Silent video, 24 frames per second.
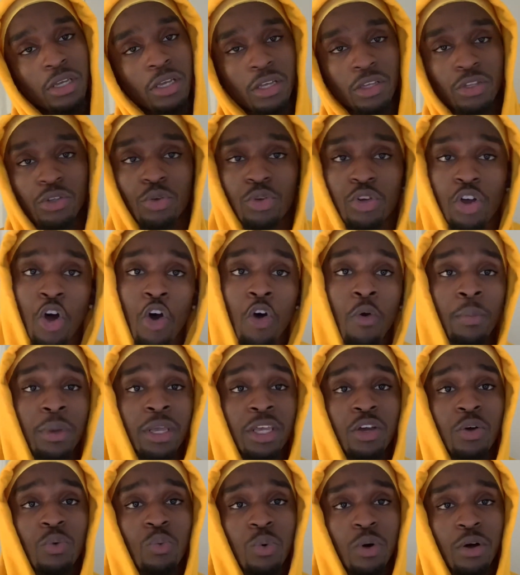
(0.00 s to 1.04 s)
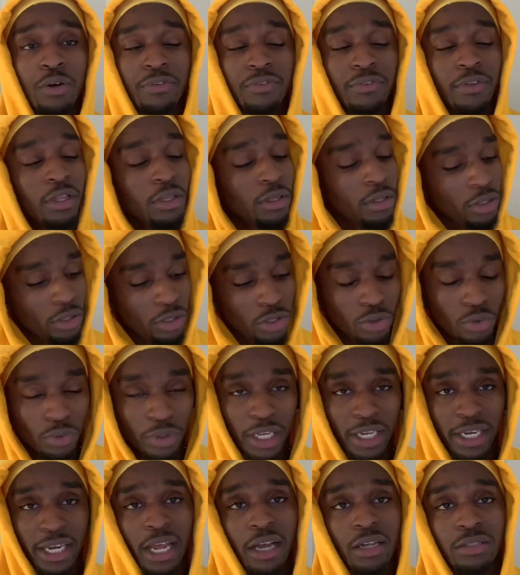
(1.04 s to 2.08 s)
you combing your woof, you're gonna
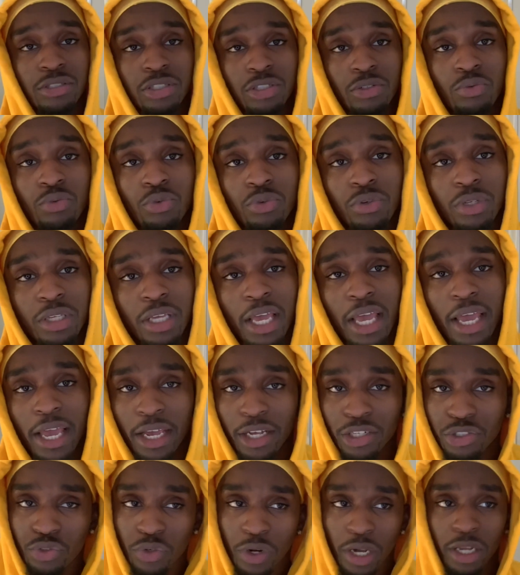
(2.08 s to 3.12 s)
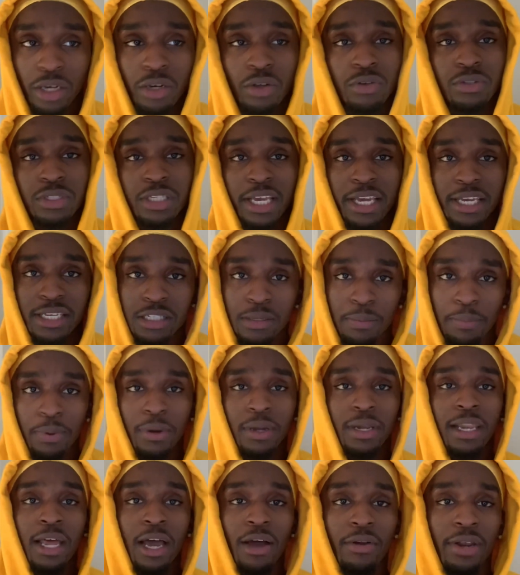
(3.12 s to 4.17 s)
get down to the root of your hair, train those hairs to
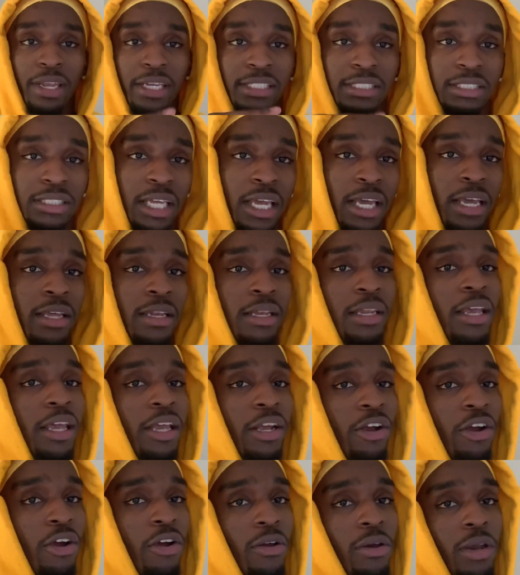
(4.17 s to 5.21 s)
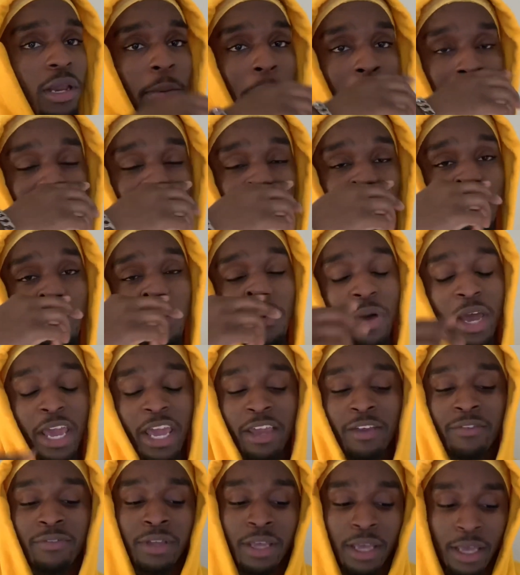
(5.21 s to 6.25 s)
pull out, extend, and curl up into a
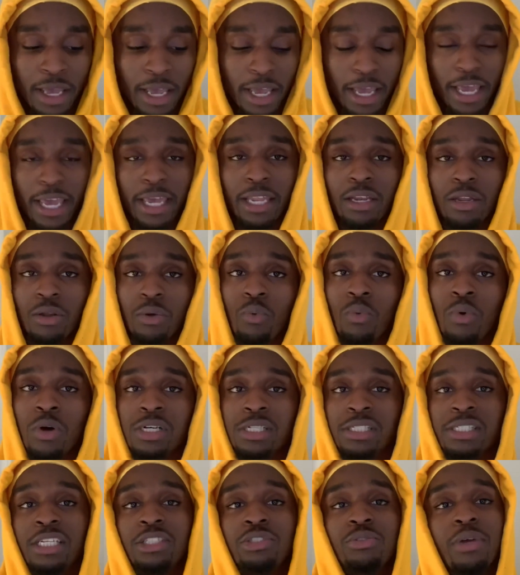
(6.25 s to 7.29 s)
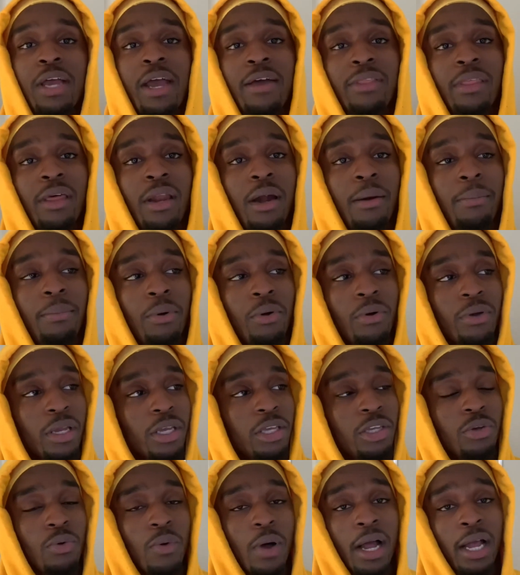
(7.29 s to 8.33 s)
wave. And the ones that you have that are broken,
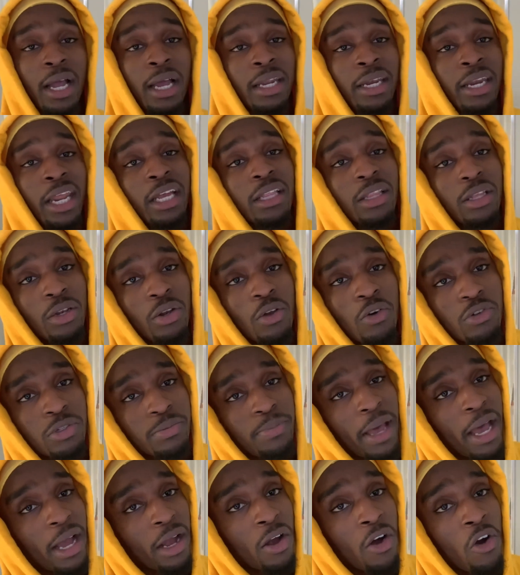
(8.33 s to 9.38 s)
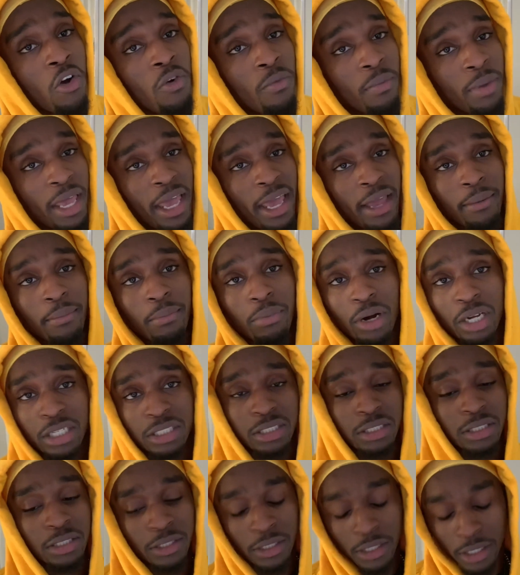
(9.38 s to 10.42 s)
you are connecting those by combing and
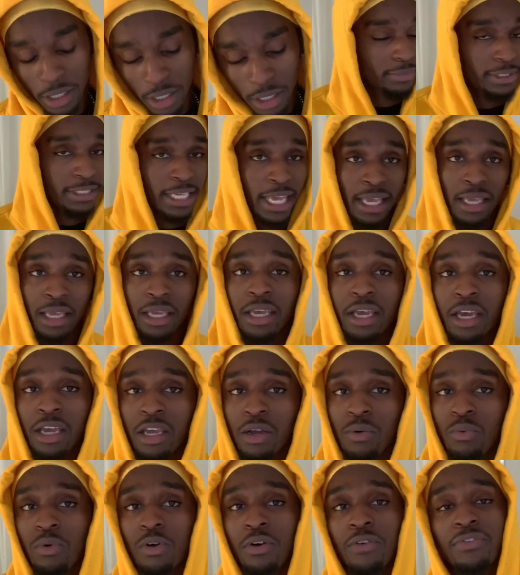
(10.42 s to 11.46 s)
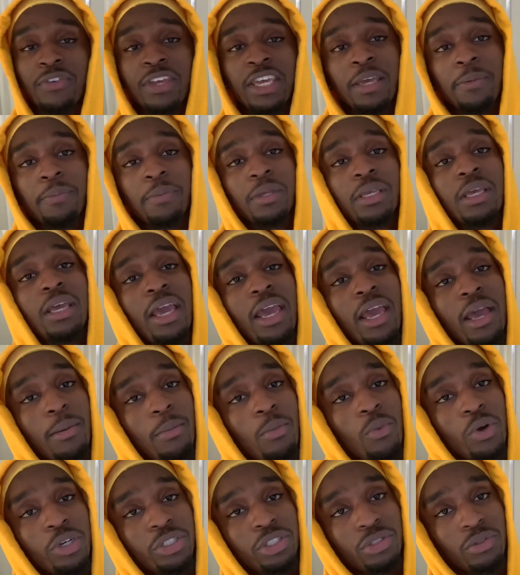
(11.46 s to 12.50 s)
brushing, taking care of your woof, keeping your hair
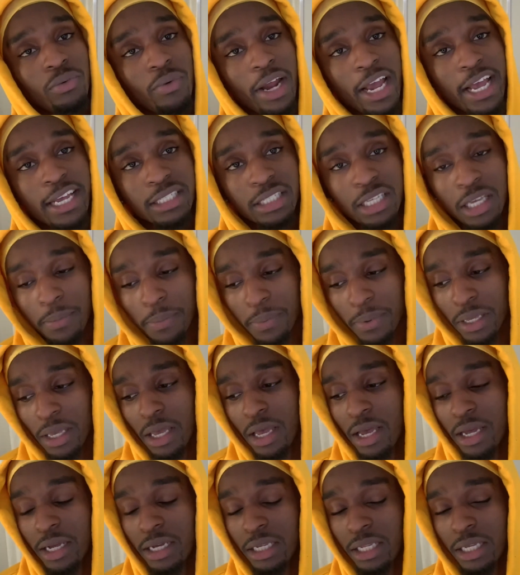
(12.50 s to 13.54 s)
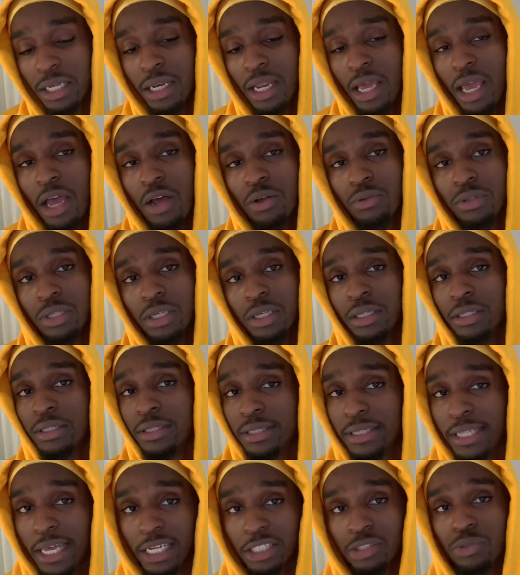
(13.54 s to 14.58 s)
moisturized, keeping your hair clean and healthy.
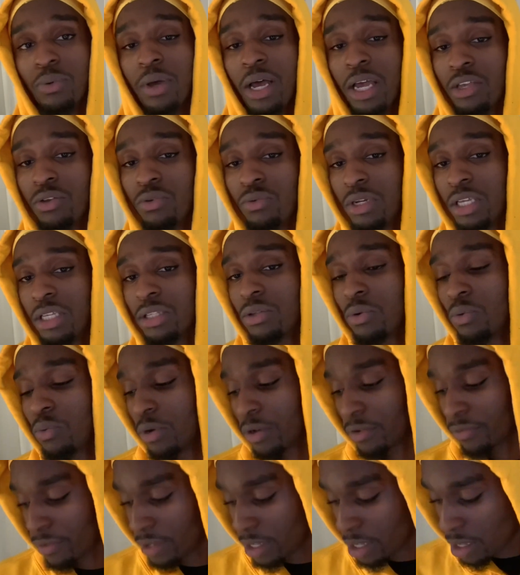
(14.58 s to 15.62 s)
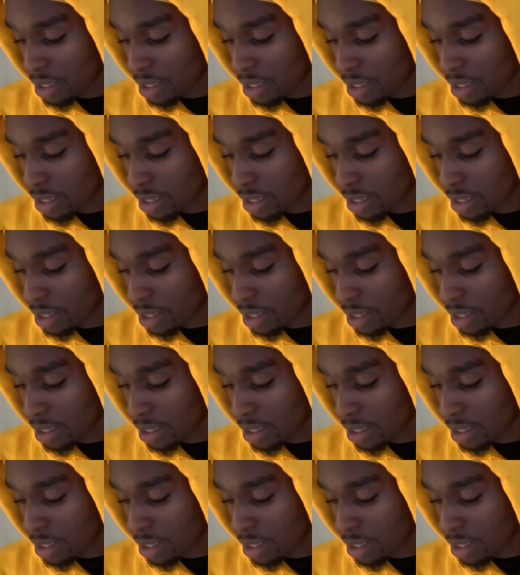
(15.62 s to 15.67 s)
That's why you need the woof.